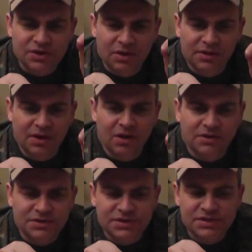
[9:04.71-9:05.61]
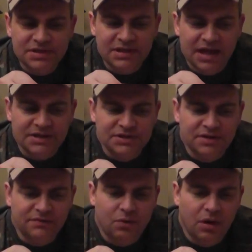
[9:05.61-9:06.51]
all in all, it's just not as
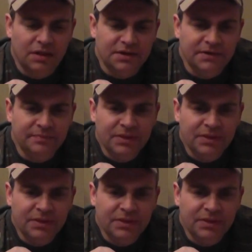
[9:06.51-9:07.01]
good a quality.